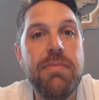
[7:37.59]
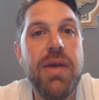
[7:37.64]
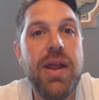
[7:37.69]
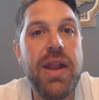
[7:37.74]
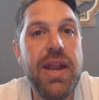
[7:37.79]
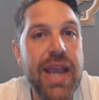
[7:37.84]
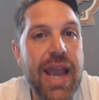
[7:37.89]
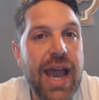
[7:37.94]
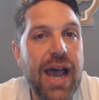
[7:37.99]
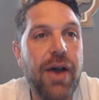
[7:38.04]

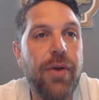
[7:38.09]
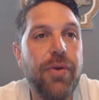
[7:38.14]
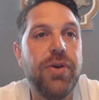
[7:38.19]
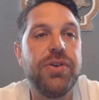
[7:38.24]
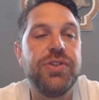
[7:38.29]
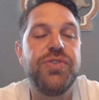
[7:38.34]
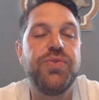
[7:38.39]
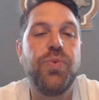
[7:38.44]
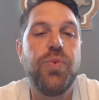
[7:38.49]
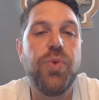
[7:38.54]
many
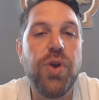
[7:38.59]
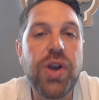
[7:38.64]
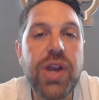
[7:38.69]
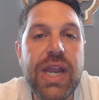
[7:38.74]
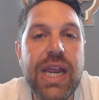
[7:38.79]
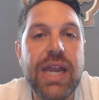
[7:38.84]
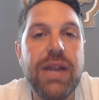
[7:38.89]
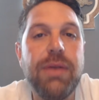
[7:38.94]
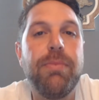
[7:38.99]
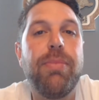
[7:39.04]
hours
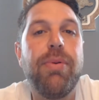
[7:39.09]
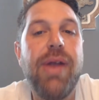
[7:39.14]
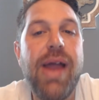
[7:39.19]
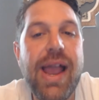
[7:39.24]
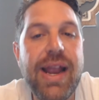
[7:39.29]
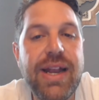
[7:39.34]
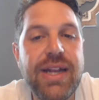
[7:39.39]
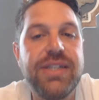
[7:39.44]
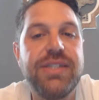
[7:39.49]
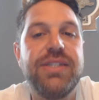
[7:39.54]
working,
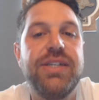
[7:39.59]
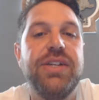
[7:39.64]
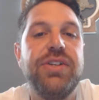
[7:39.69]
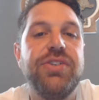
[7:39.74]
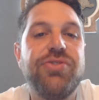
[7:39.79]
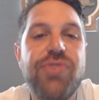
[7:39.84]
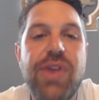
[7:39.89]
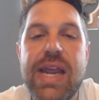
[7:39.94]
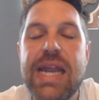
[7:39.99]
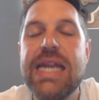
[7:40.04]
practicing,
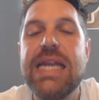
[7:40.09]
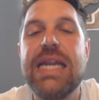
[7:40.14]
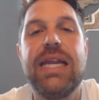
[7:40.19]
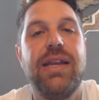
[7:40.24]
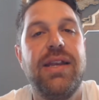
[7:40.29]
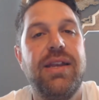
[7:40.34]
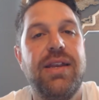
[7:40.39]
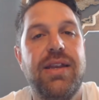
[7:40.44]
training.